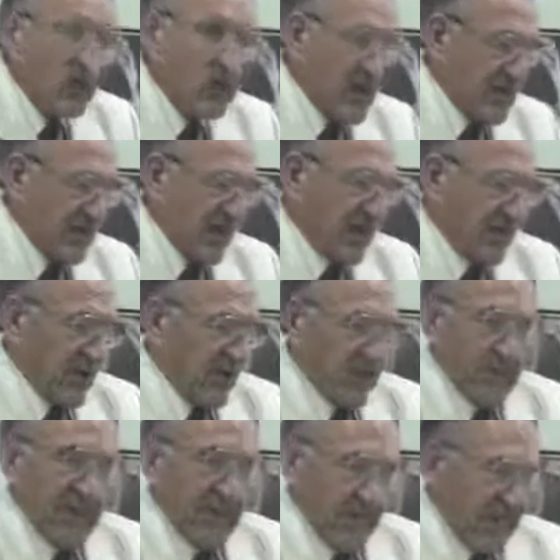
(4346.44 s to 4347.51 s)
it's been
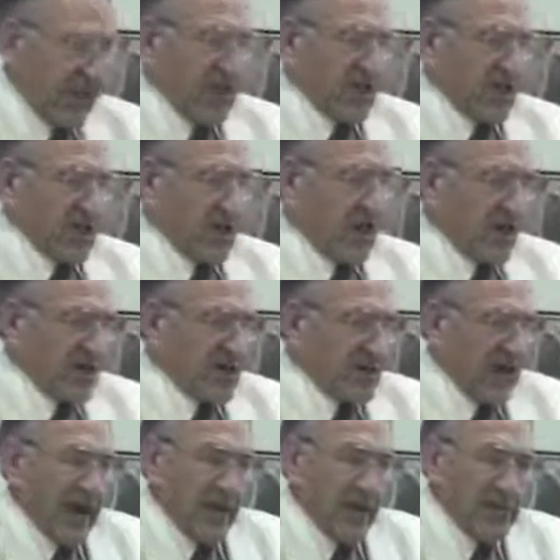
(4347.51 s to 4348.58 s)
proven by millions of dollars
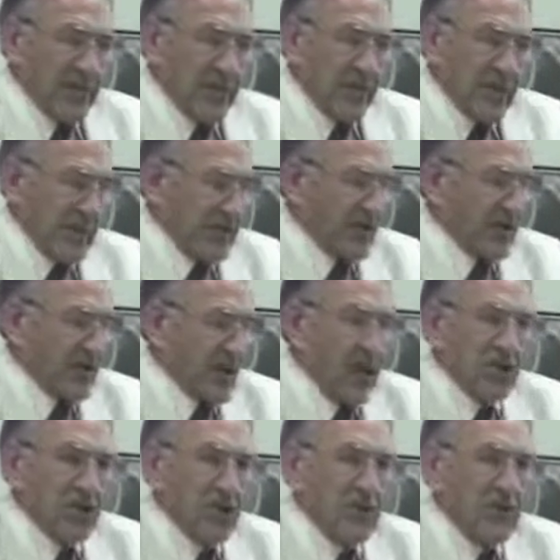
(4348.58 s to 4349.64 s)
spent, but they're
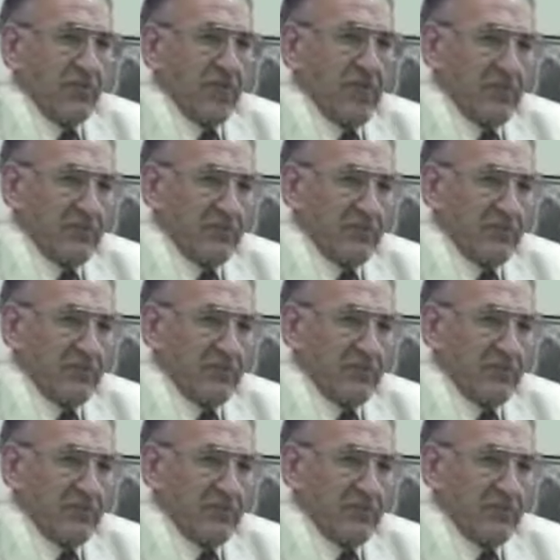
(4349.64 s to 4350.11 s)
not going to admit